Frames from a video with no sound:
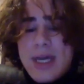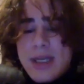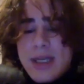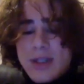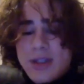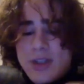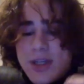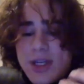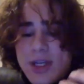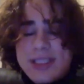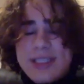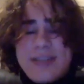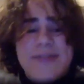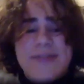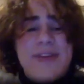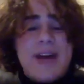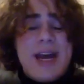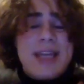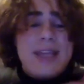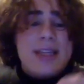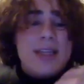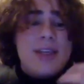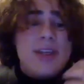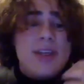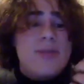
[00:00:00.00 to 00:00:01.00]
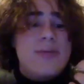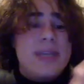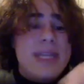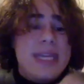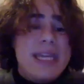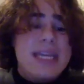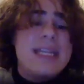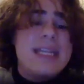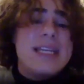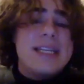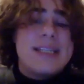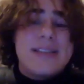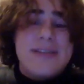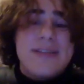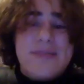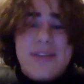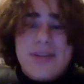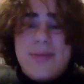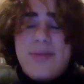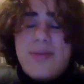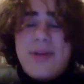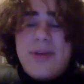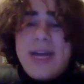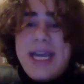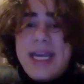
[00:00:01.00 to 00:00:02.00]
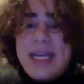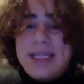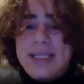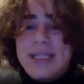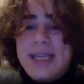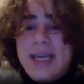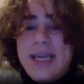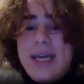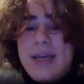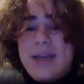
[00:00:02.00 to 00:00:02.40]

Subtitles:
justify the uniqueness of their brand.